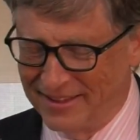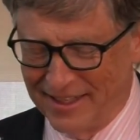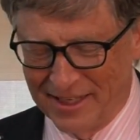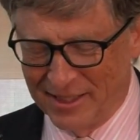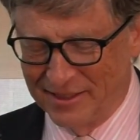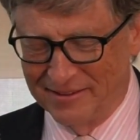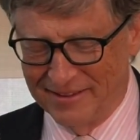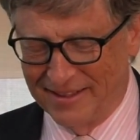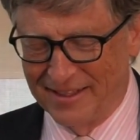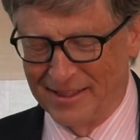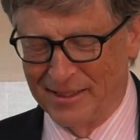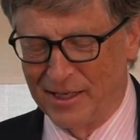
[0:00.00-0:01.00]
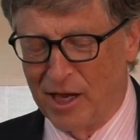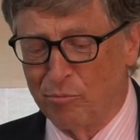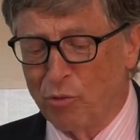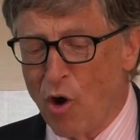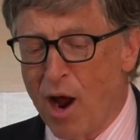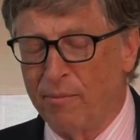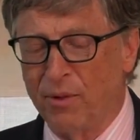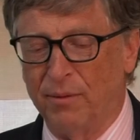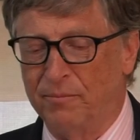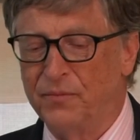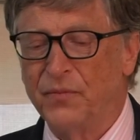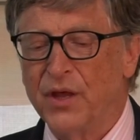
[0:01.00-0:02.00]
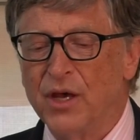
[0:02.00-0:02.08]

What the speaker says: a problem,